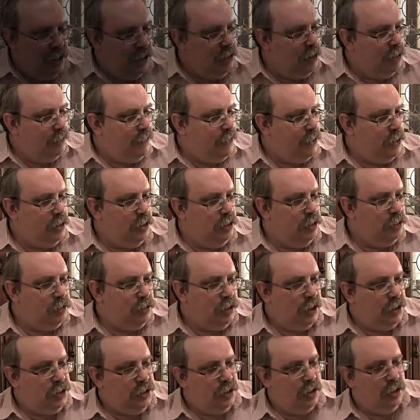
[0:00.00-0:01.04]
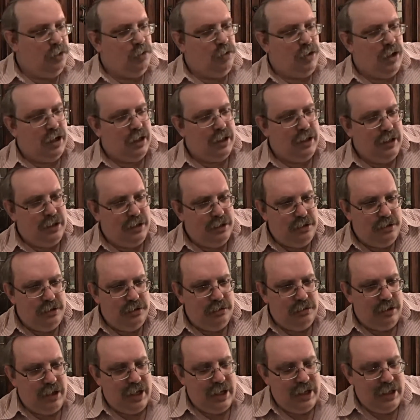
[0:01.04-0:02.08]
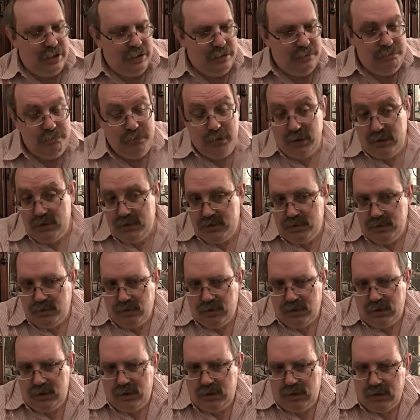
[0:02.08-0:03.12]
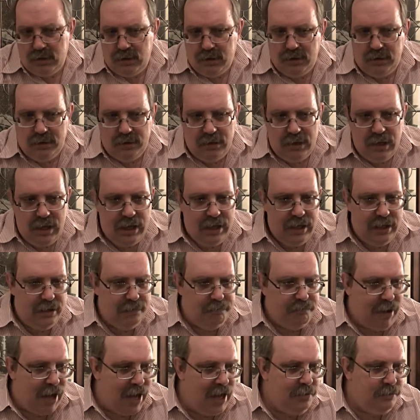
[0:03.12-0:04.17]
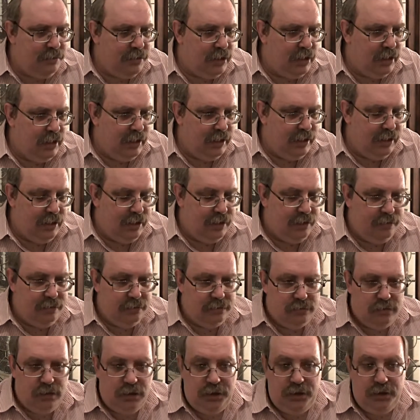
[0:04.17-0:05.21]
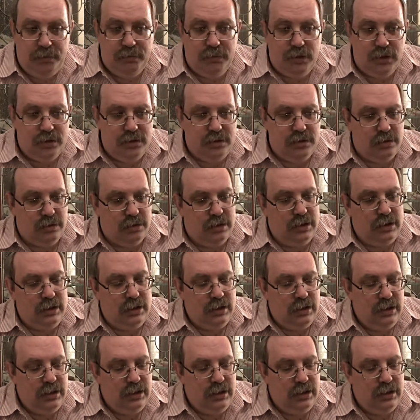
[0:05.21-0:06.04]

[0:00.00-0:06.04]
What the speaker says: know, for a new Christian to walk into a bookstore or a Christian bookstore,